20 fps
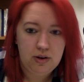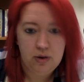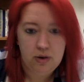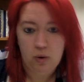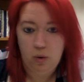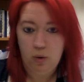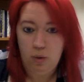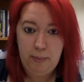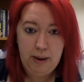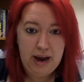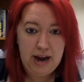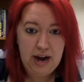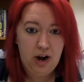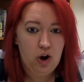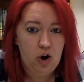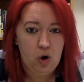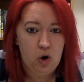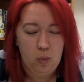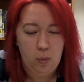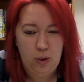or pair
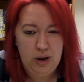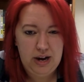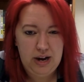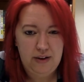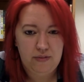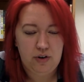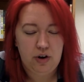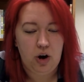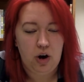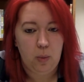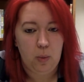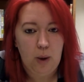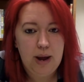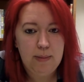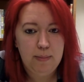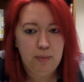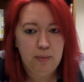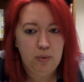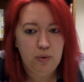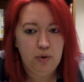or whatever a
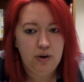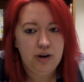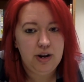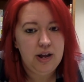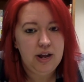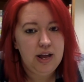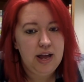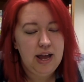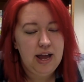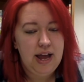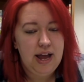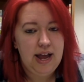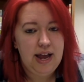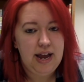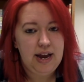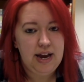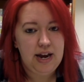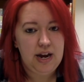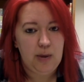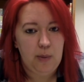whiteboard
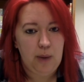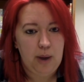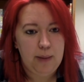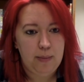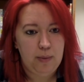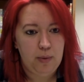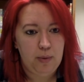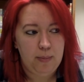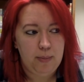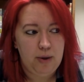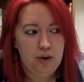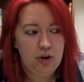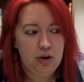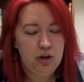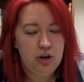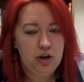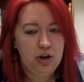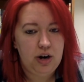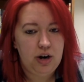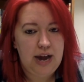and a whiteboard
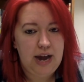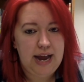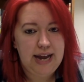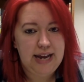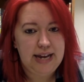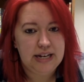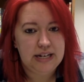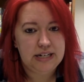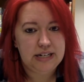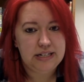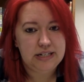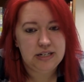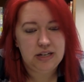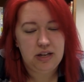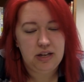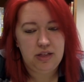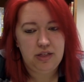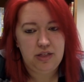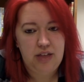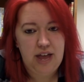marker, and
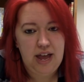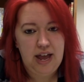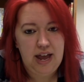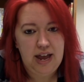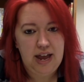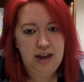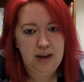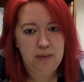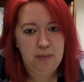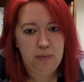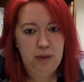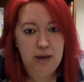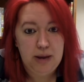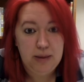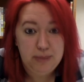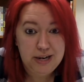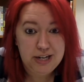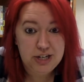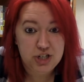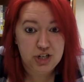they play
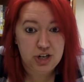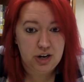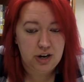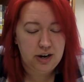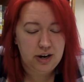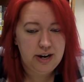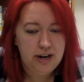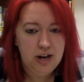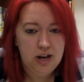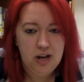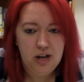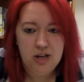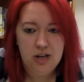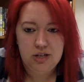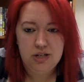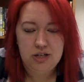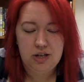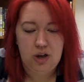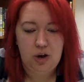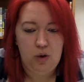Pictionary.
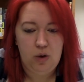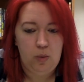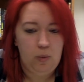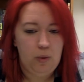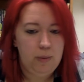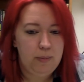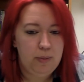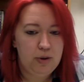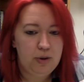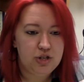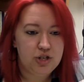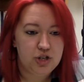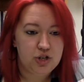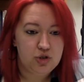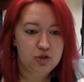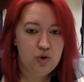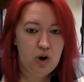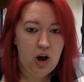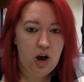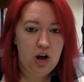So one person
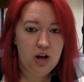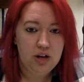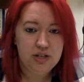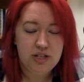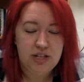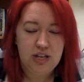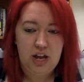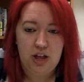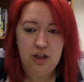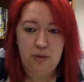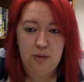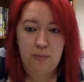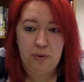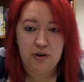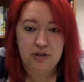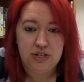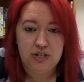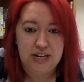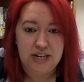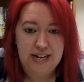draws, the other
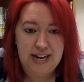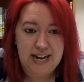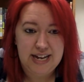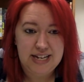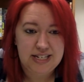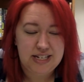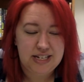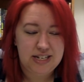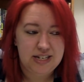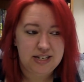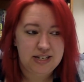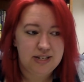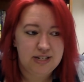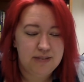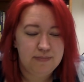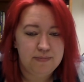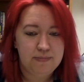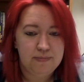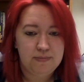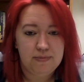person guesses,
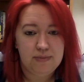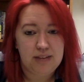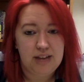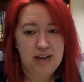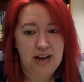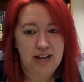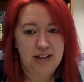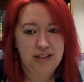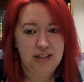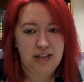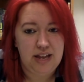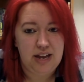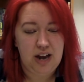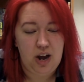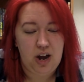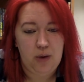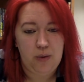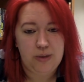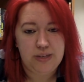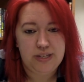and then
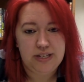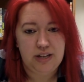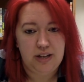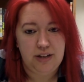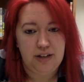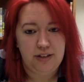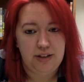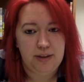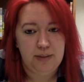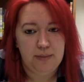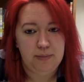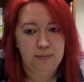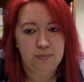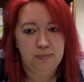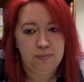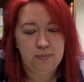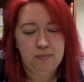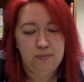I always tell them,